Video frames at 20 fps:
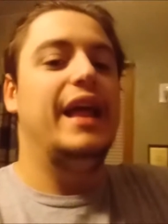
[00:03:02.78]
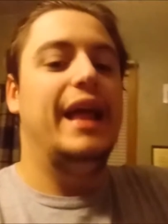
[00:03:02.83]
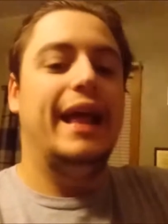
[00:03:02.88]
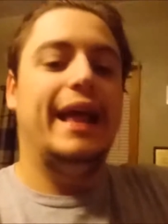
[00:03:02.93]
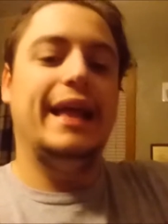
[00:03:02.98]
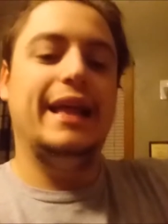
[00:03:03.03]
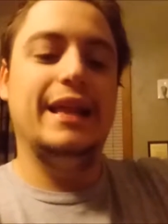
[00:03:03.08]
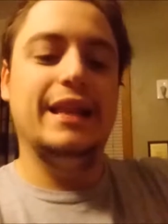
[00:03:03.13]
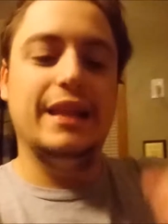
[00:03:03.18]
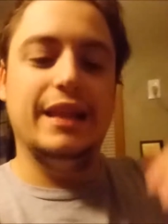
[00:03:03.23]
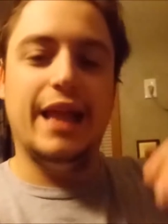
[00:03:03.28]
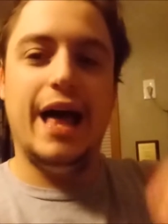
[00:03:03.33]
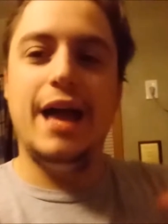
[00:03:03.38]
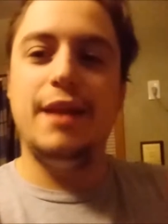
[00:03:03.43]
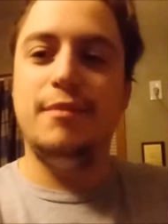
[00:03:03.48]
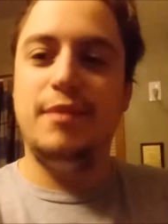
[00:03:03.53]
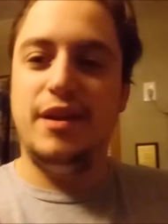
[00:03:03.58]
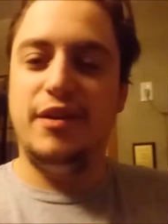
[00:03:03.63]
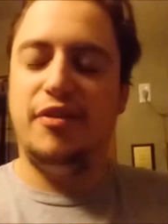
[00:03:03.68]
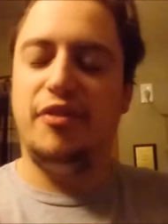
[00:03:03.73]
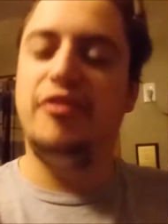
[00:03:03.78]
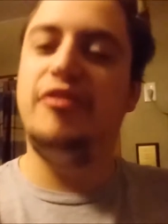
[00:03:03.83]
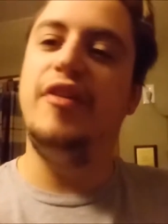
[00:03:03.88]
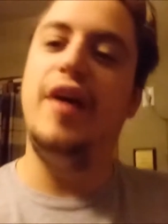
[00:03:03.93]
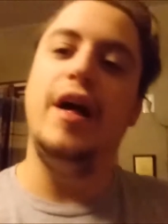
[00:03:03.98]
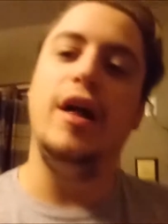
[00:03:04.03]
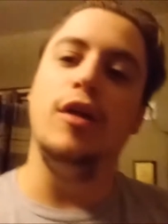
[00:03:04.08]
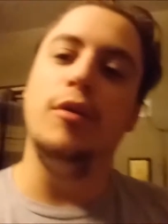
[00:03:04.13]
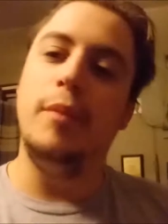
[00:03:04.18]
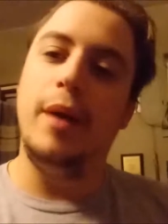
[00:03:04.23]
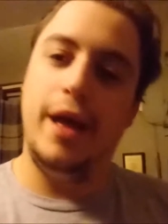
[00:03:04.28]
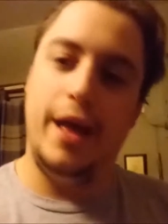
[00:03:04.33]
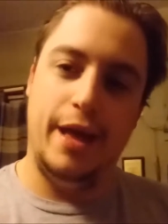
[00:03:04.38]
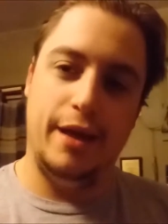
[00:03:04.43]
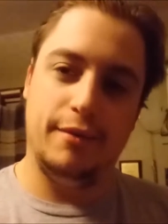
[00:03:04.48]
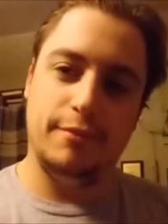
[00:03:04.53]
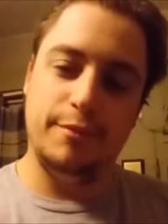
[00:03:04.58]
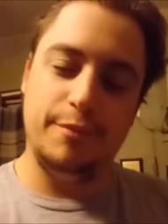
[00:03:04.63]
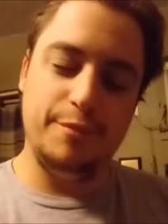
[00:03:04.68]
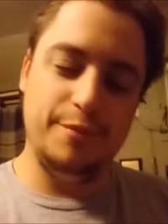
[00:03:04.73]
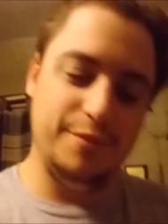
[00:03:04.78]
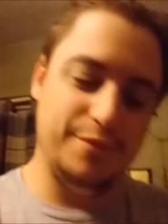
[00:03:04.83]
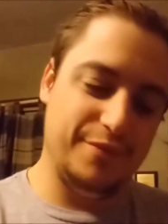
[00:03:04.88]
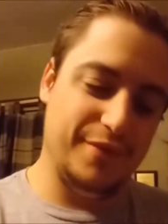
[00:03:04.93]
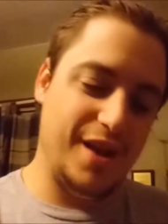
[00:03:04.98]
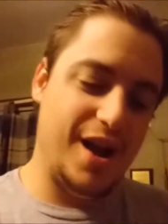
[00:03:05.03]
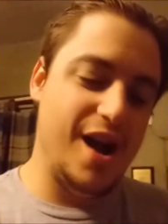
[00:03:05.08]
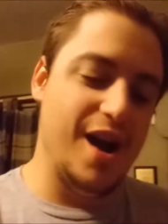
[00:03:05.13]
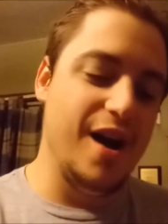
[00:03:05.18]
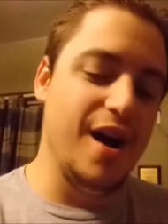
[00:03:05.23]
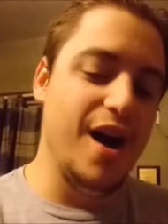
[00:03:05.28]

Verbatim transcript: He let me film him